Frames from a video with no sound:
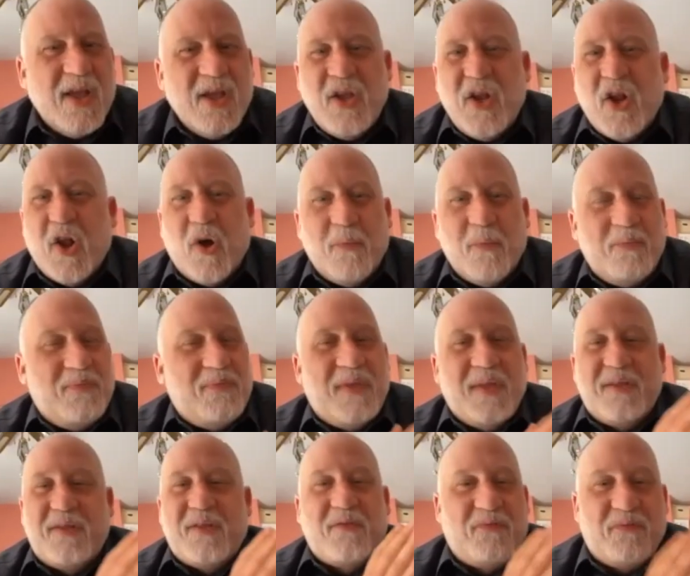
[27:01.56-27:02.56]
You know,
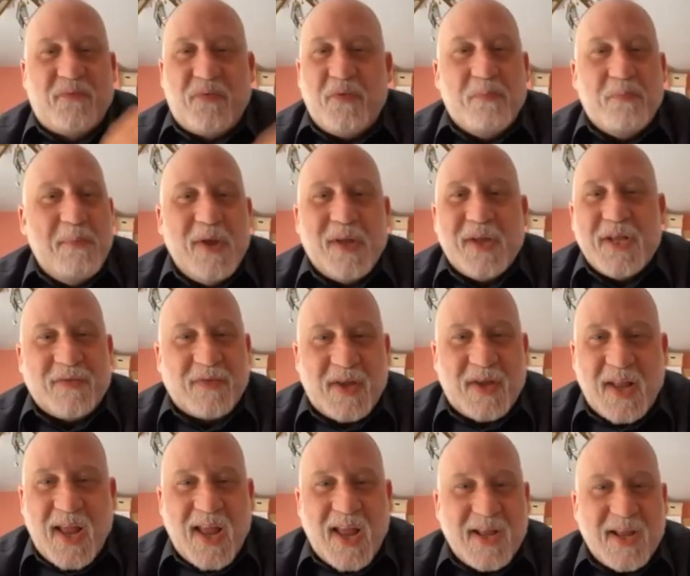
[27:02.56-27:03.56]
millions of
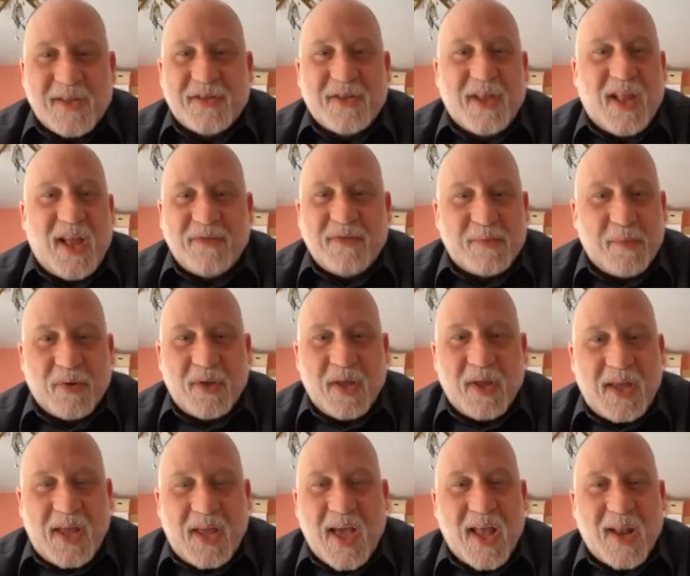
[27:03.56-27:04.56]
Canadians love
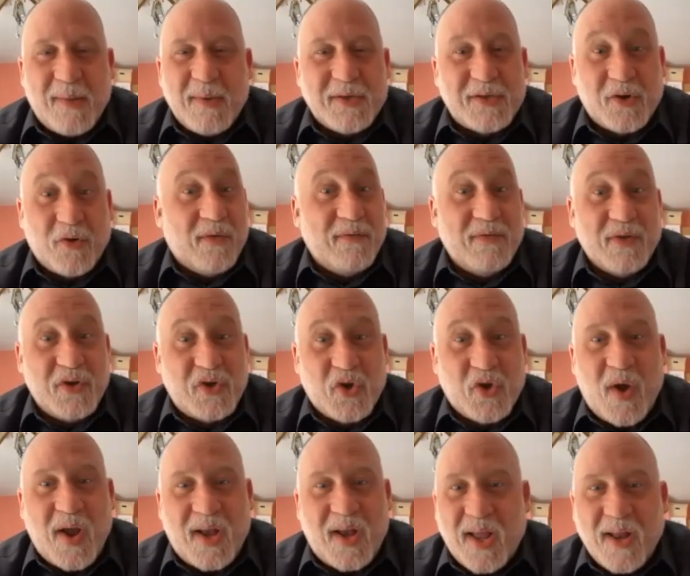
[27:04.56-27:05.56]
smoking cannabis or have
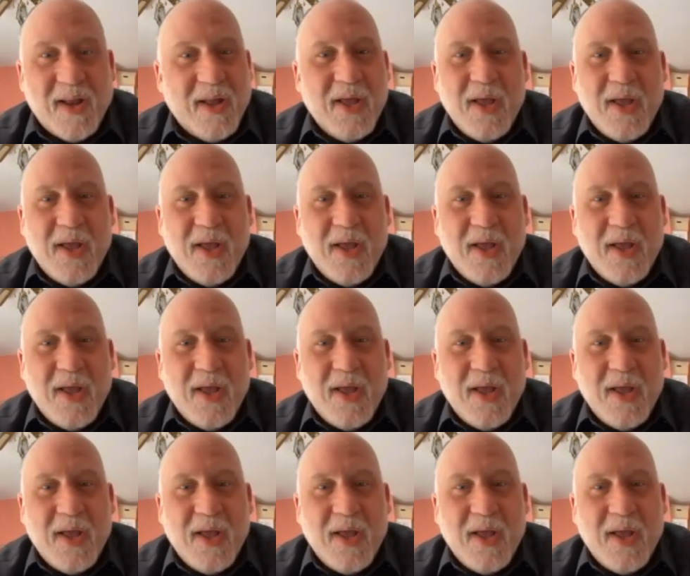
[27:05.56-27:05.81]
enjoyed it.